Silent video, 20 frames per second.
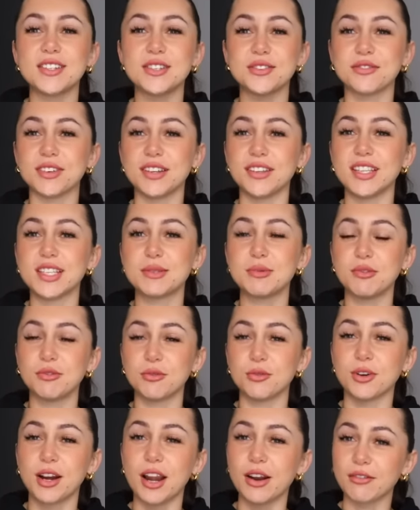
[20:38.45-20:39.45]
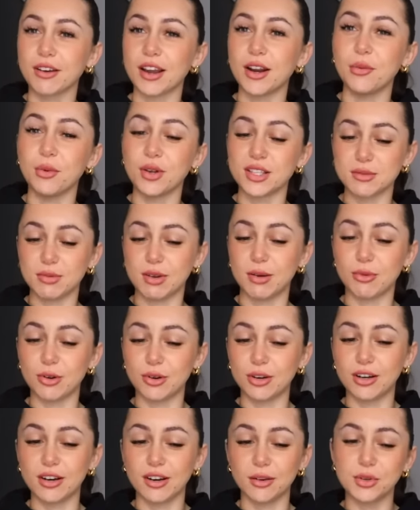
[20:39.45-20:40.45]
to read this before I read Once Upon a
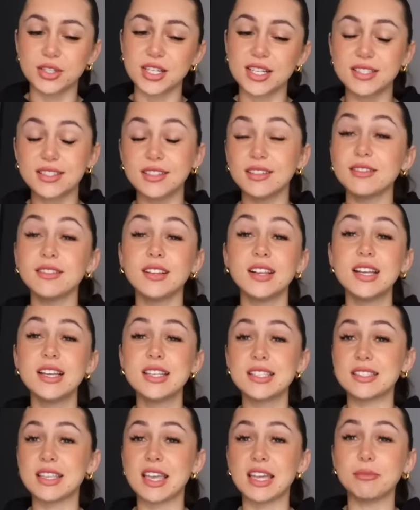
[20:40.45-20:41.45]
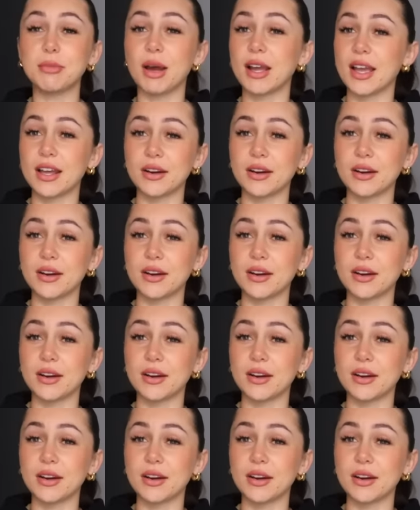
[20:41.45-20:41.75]
Broken Heart, which I still stand by.